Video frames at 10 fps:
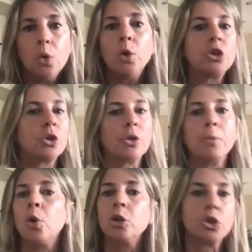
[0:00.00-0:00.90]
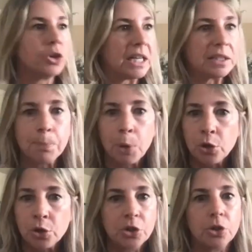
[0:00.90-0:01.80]
which are the more
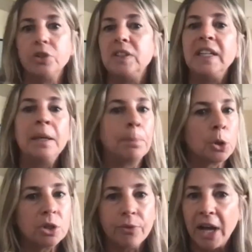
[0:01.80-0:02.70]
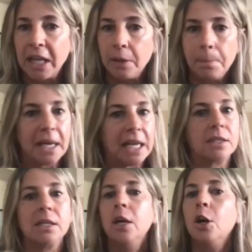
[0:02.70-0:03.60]
transpersonal, deeper development,